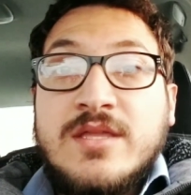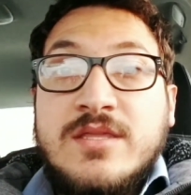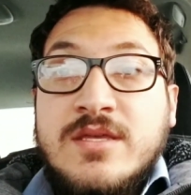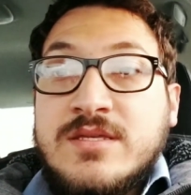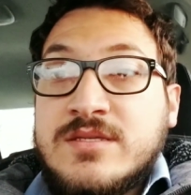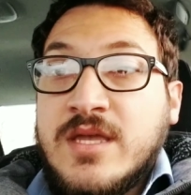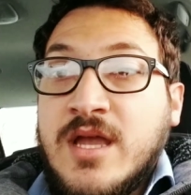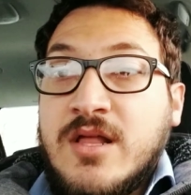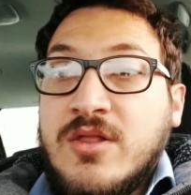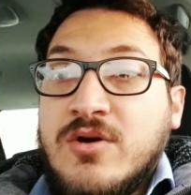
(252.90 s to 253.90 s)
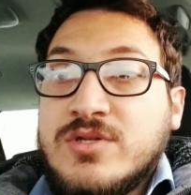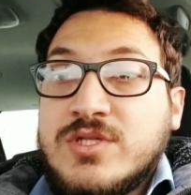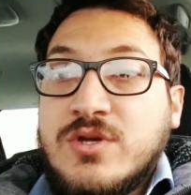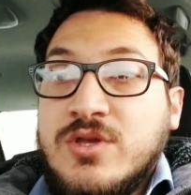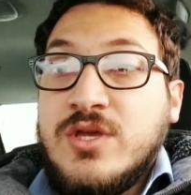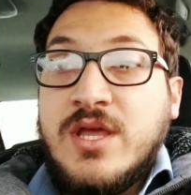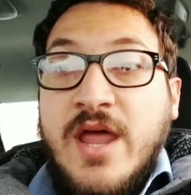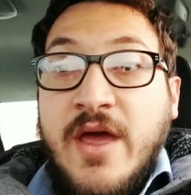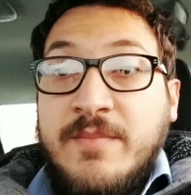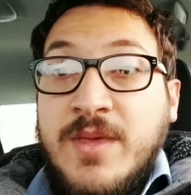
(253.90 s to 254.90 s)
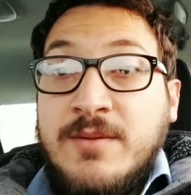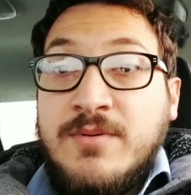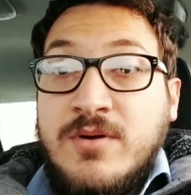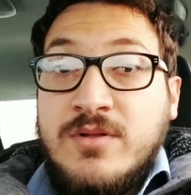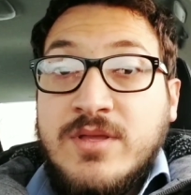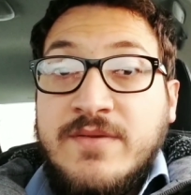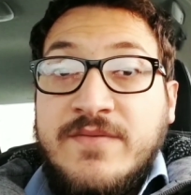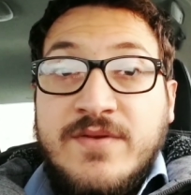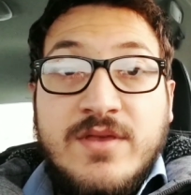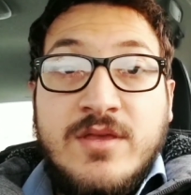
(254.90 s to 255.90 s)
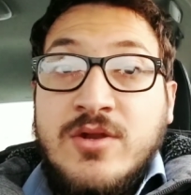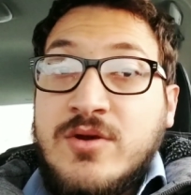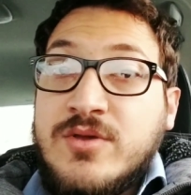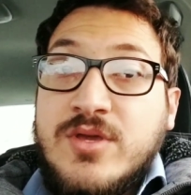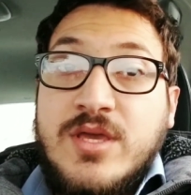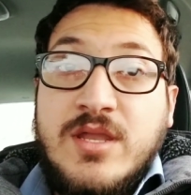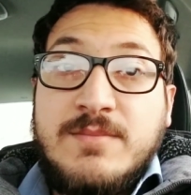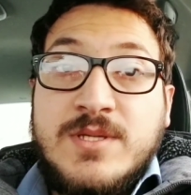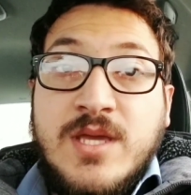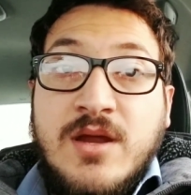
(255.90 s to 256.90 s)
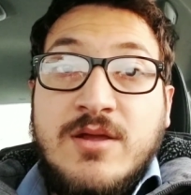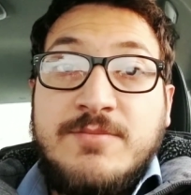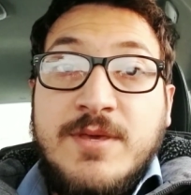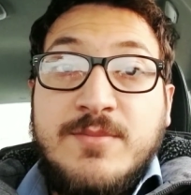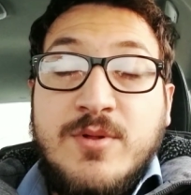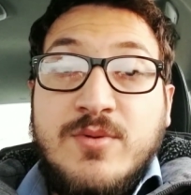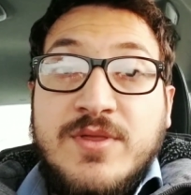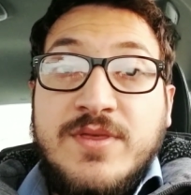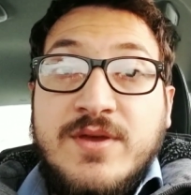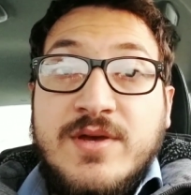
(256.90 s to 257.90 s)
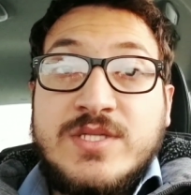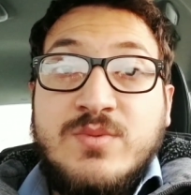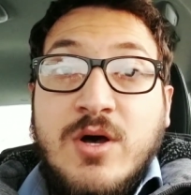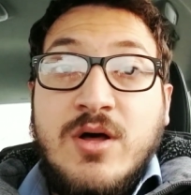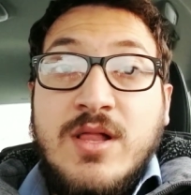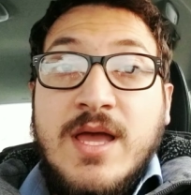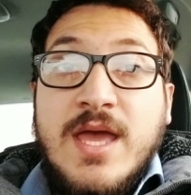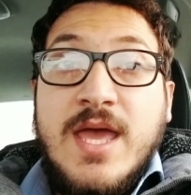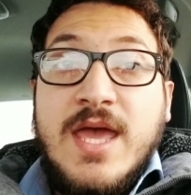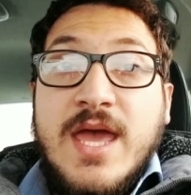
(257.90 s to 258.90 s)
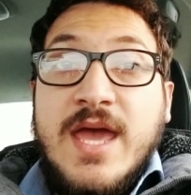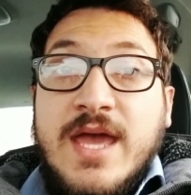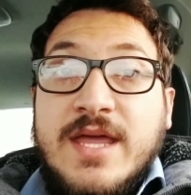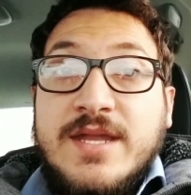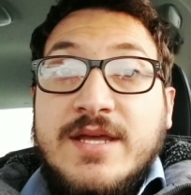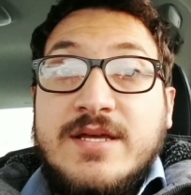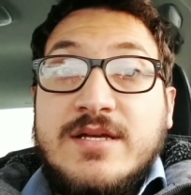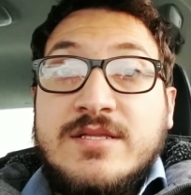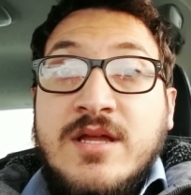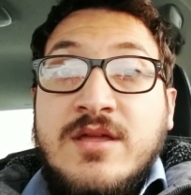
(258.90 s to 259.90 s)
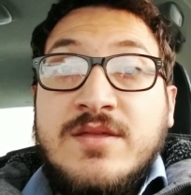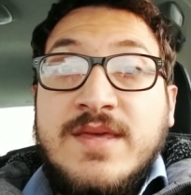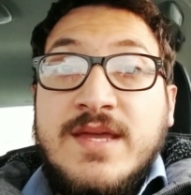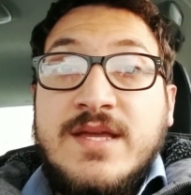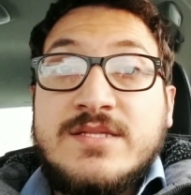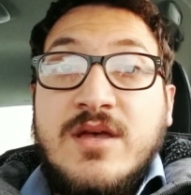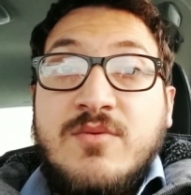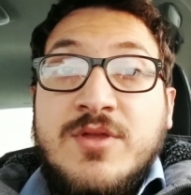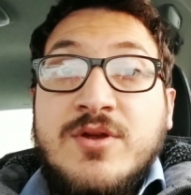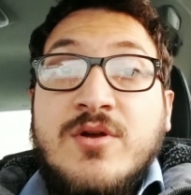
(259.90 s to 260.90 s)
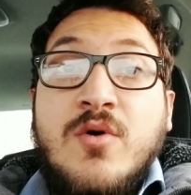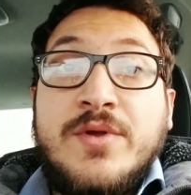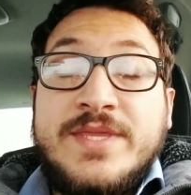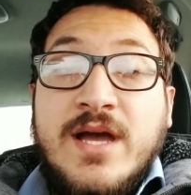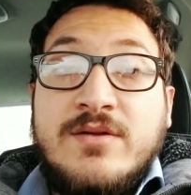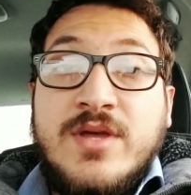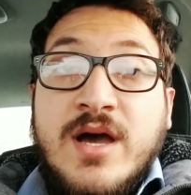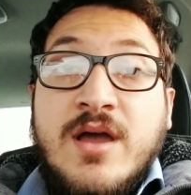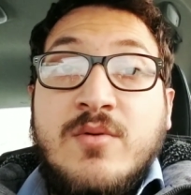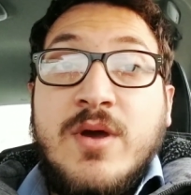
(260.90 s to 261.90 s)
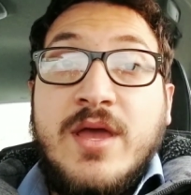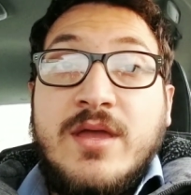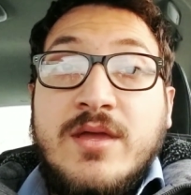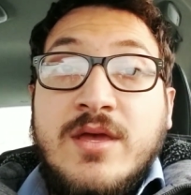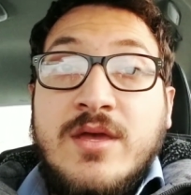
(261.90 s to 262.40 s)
This is enclosed, so you can have people, if you can carry people with you as well. And the other thing is that when you're going down the highway,